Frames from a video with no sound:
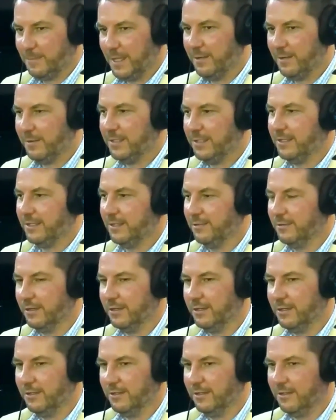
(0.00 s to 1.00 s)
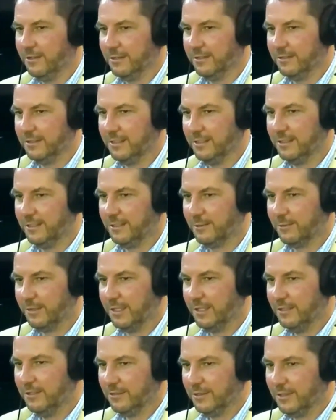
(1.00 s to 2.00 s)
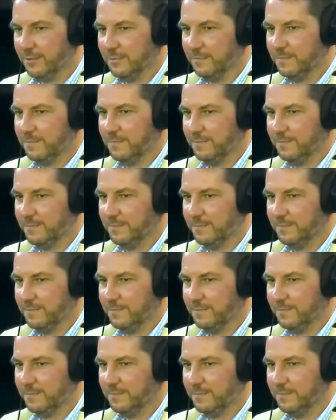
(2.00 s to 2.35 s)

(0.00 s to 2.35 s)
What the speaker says: Yeah, we did over a year-long distance relationship.